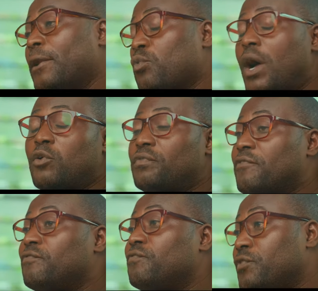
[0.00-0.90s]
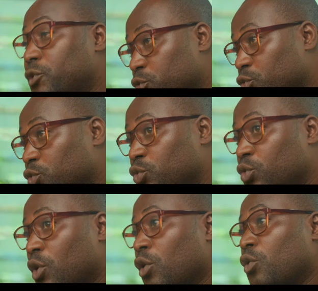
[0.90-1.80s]
can get me closer, especially
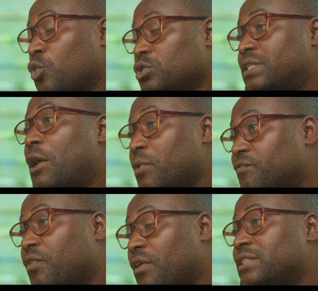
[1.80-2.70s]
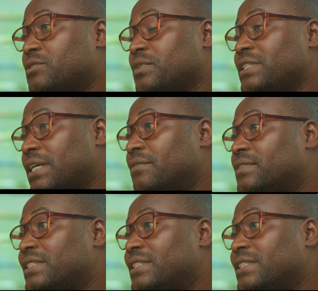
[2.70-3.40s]
when I'm shooting interviews and I want